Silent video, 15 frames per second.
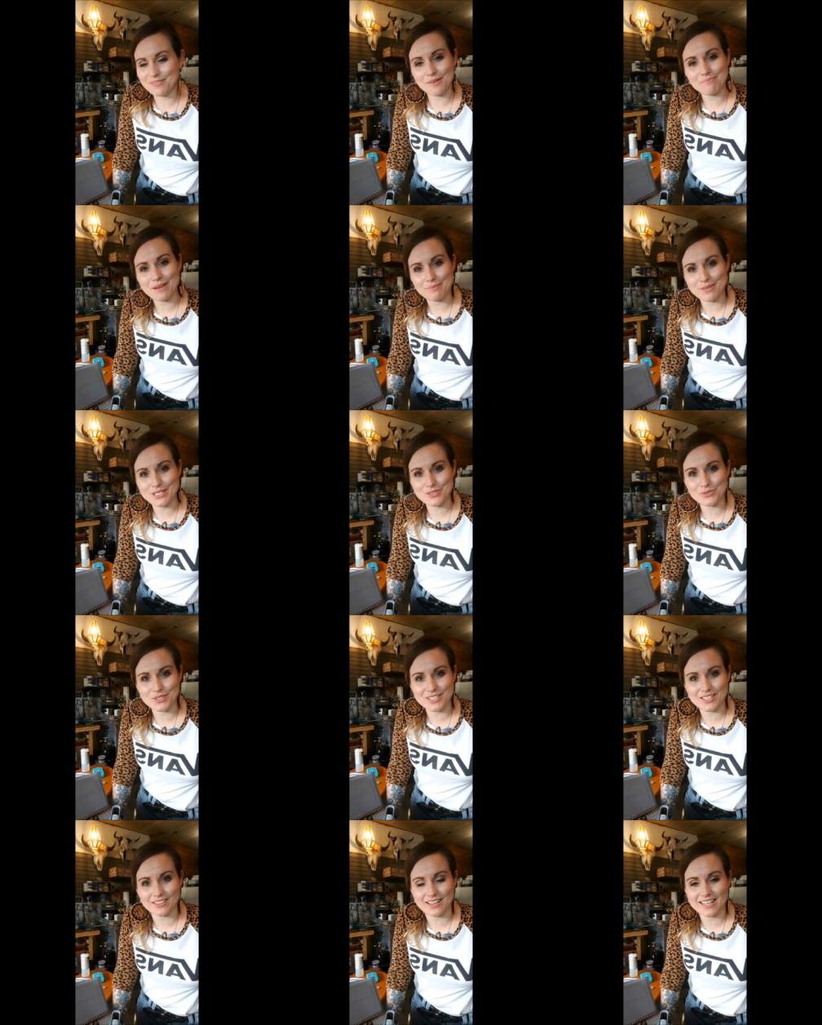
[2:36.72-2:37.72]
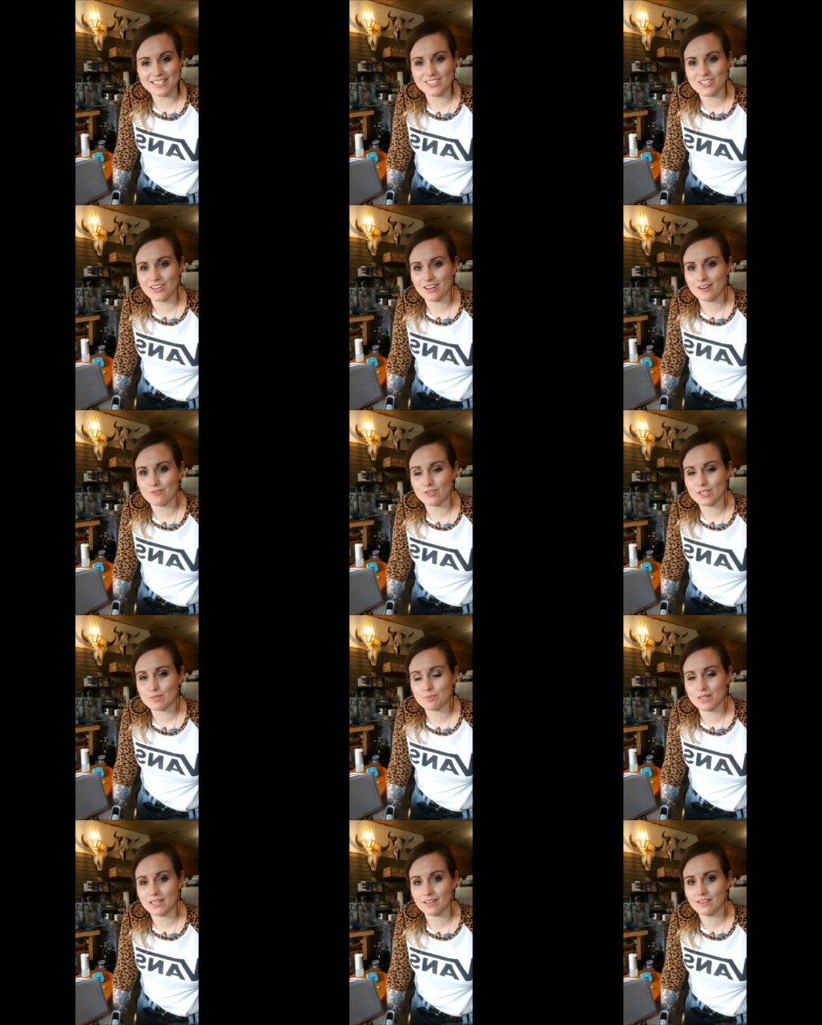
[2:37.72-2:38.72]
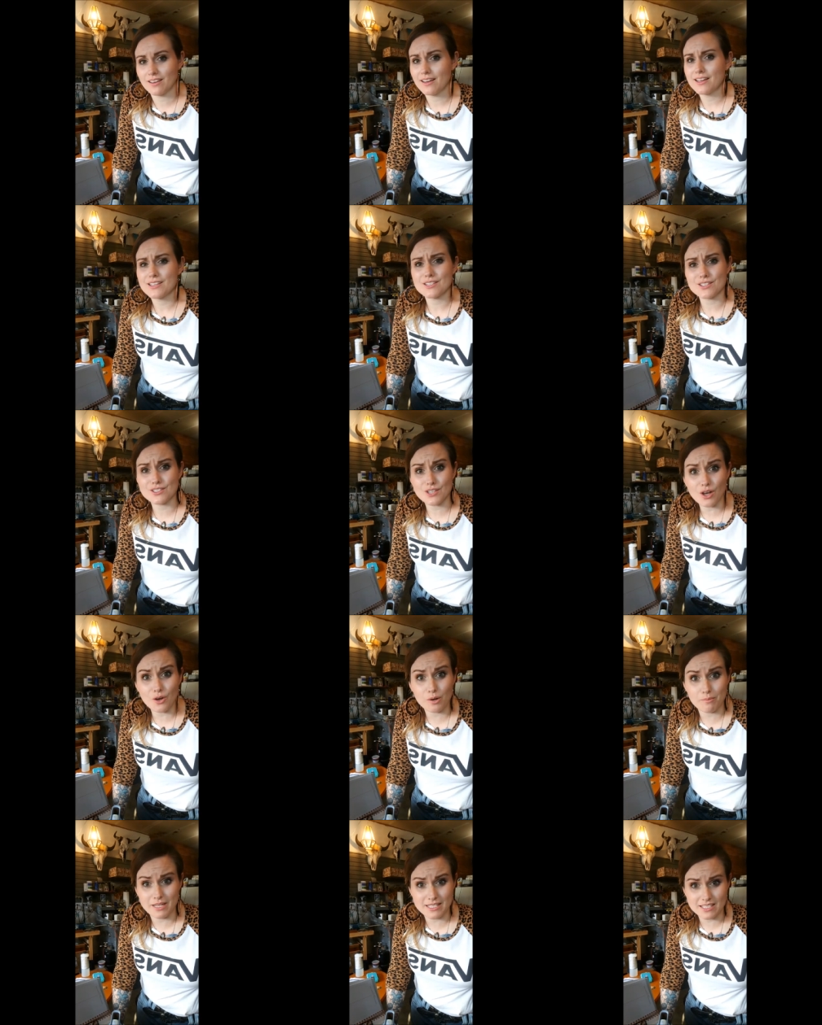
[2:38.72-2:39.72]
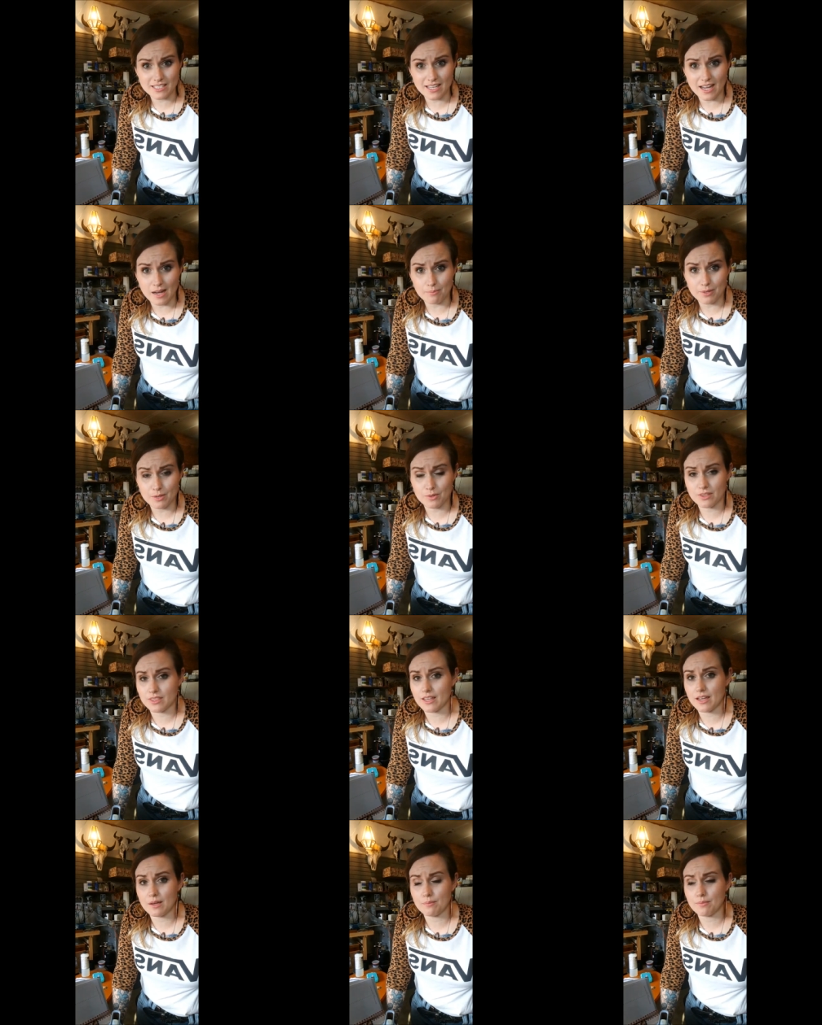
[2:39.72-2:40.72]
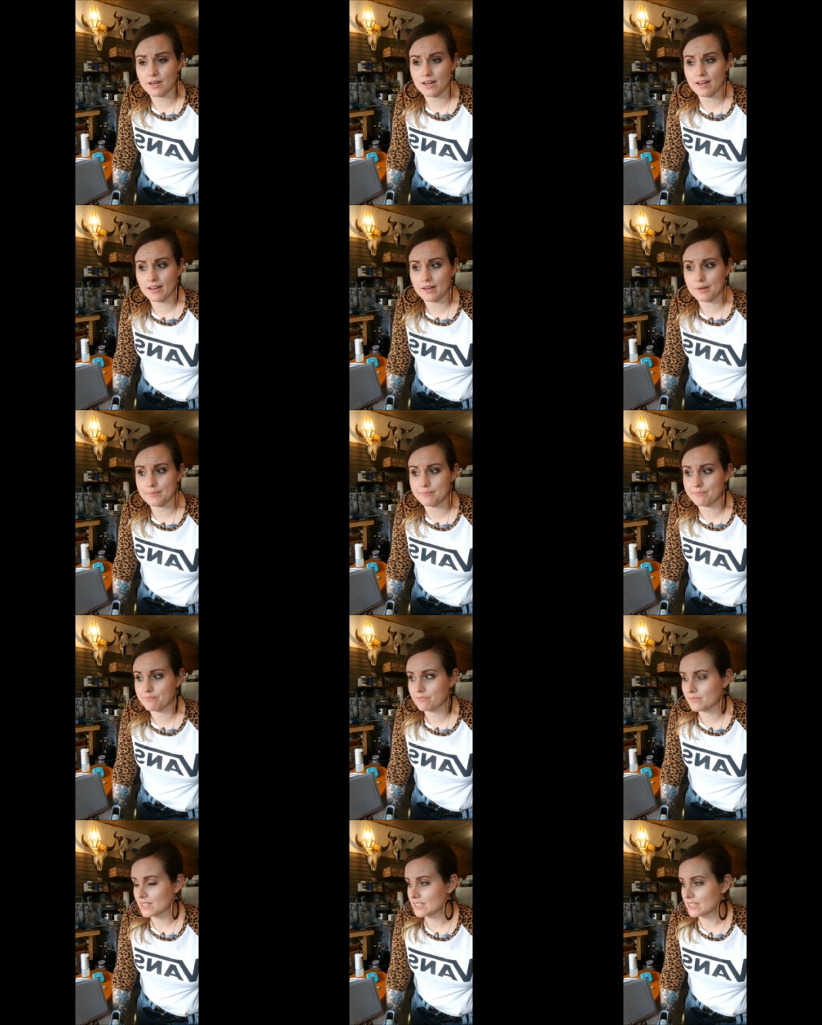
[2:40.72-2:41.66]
from PepeTools in last year, and have just been so immensely happy with them. Um,